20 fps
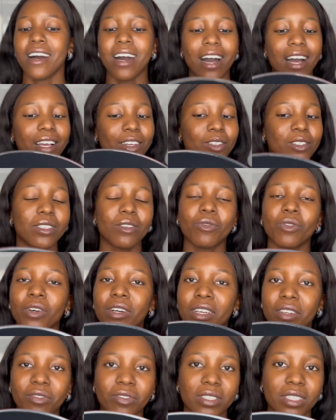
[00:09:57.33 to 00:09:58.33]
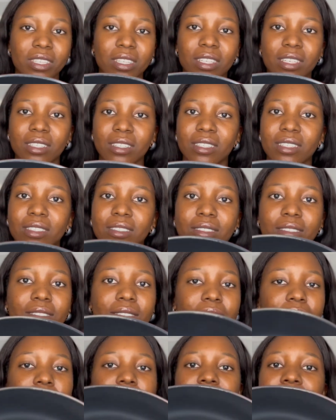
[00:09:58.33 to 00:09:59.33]
I use it for everything.
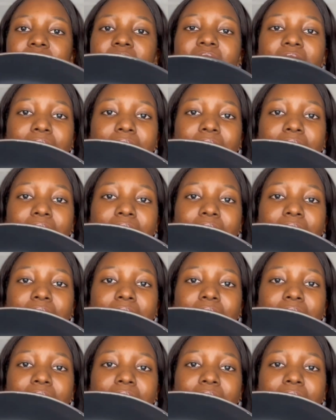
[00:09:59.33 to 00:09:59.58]
It's really